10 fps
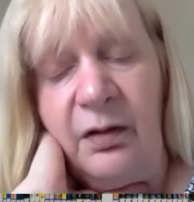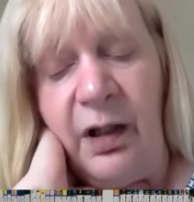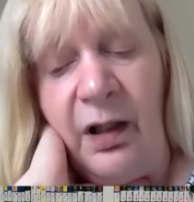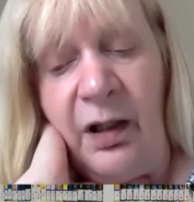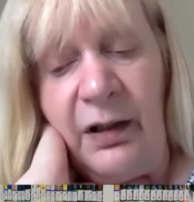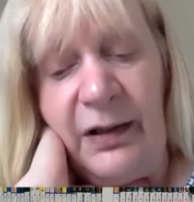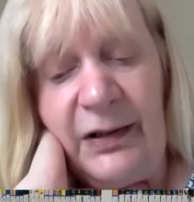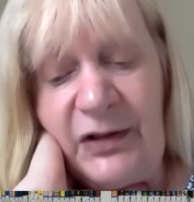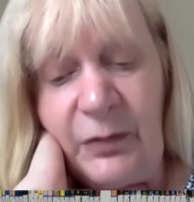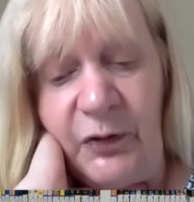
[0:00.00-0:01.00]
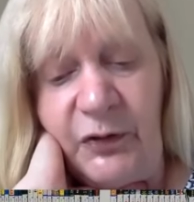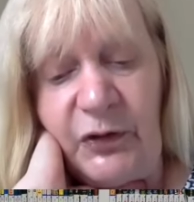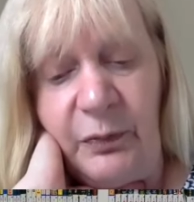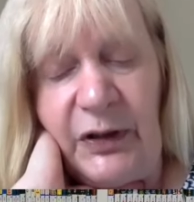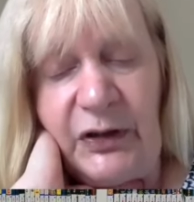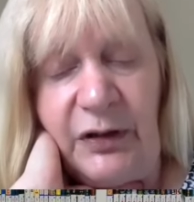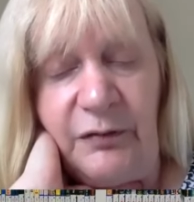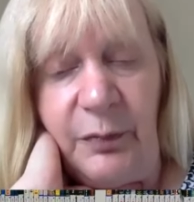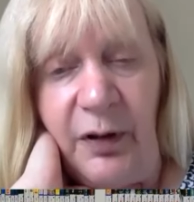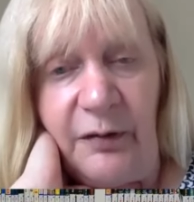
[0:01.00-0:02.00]
There is the possibility of
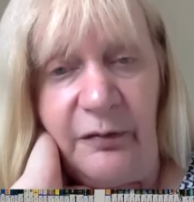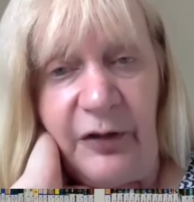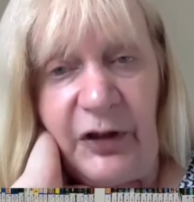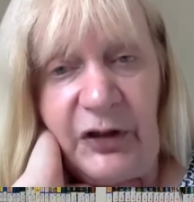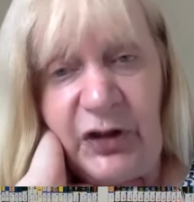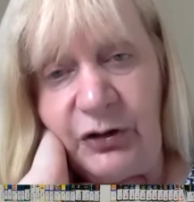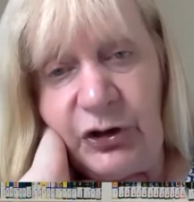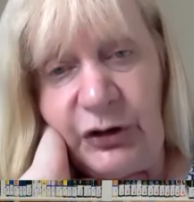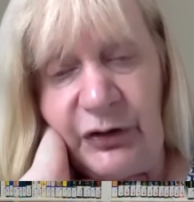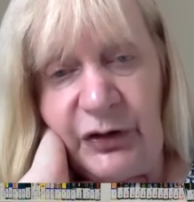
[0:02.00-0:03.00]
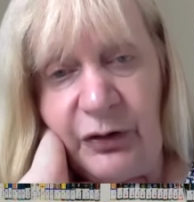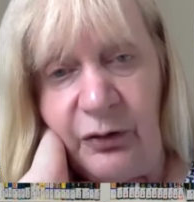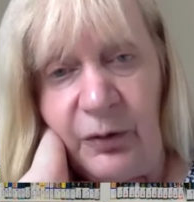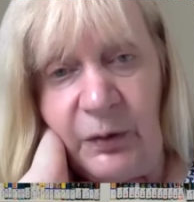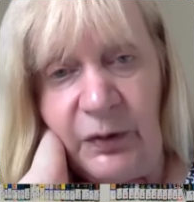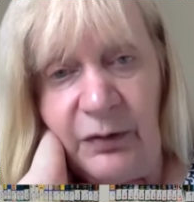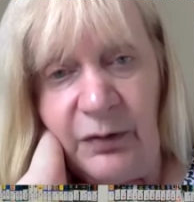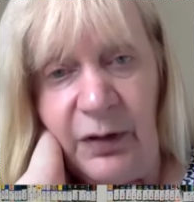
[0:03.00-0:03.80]
applying for extensions on